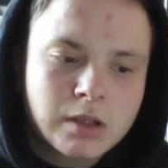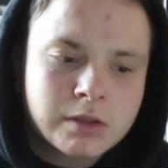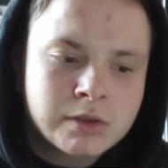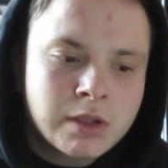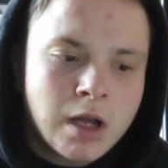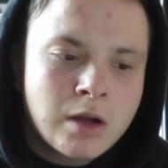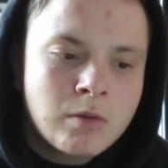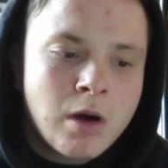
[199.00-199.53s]

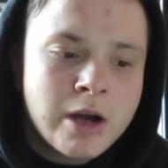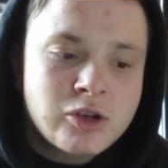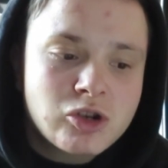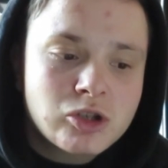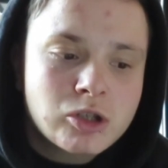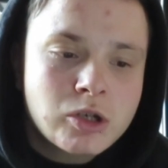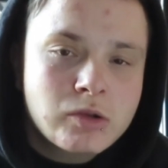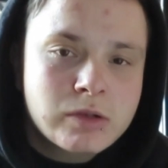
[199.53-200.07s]
So I
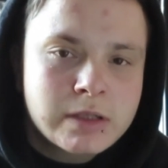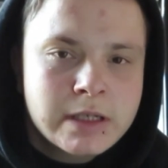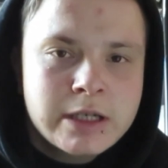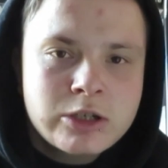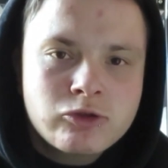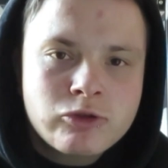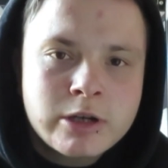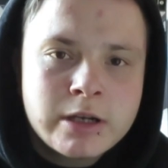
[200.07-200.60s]
just use tea
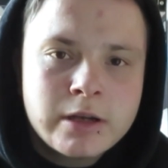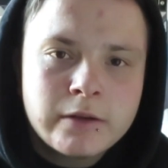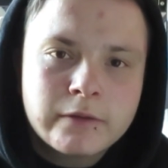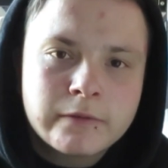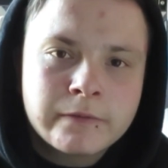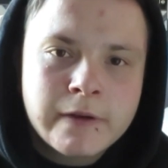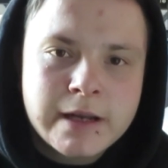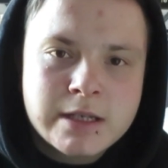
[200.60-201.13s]
tree
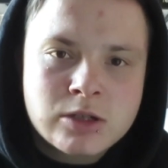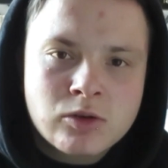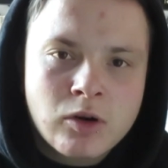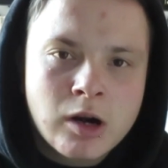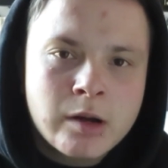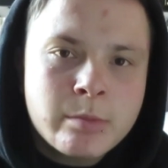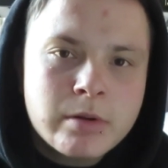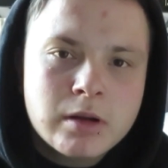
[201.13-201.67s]
face
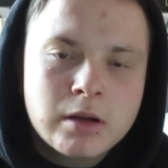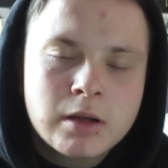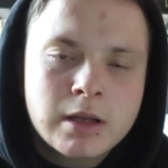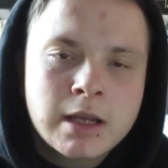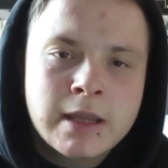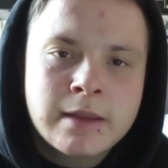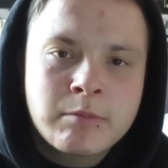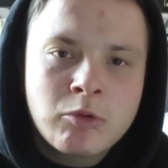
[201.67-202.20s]
scrub
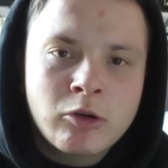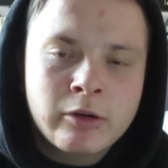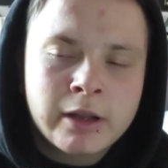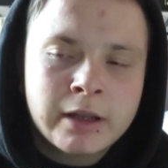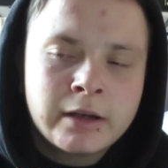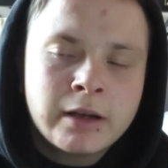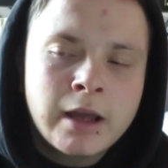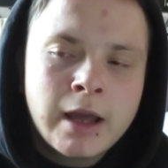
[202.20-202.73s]
in the
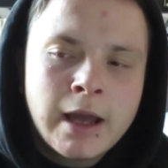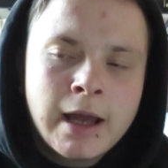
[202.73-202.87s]
morning